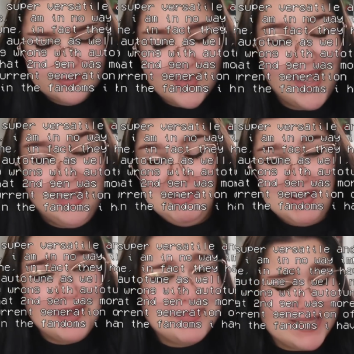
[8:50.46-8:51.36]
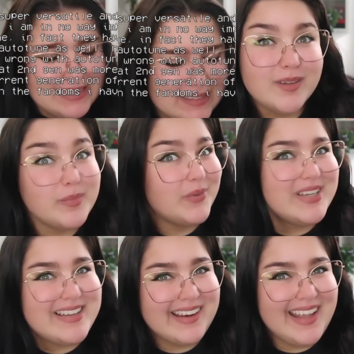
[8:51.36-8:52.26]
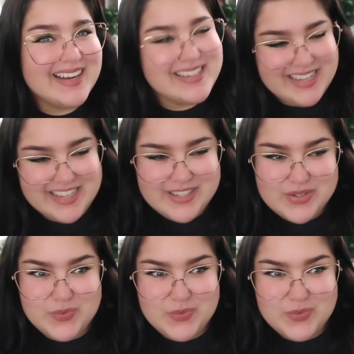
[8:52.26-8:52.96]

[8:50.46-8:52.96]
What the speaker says: I give up. But we did get teased